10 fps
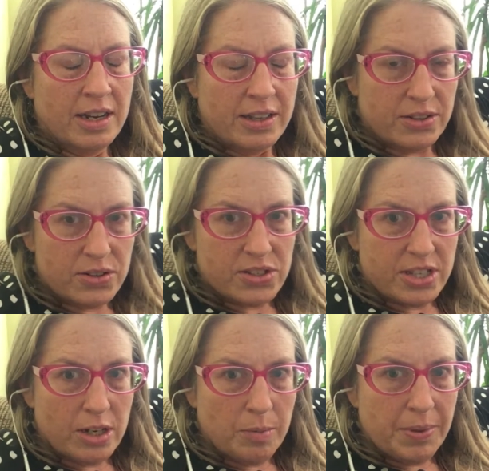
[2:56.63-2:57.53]
There's
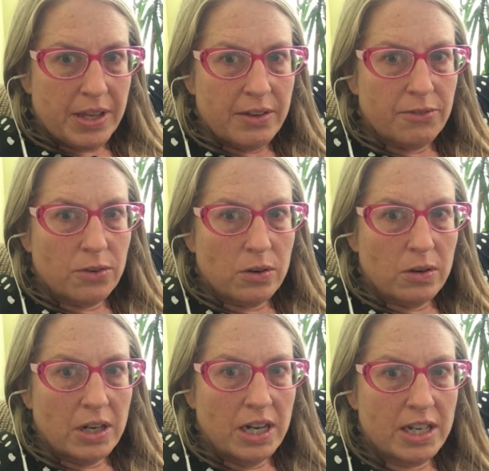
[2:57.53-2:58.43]
therapy
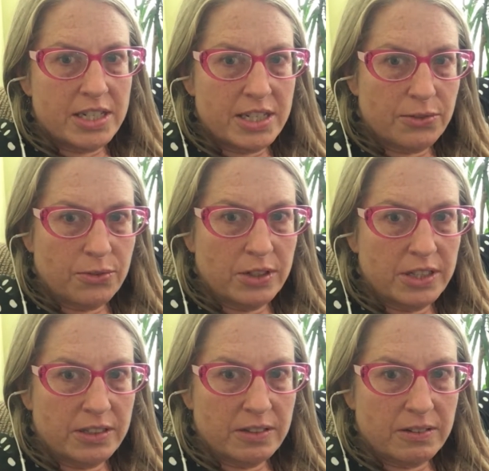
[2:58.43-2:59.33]
for
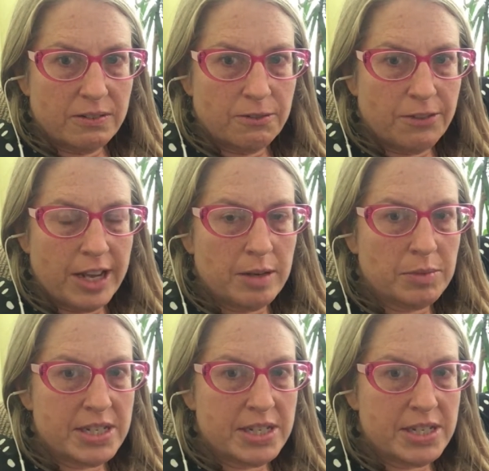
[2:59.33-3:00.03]
different family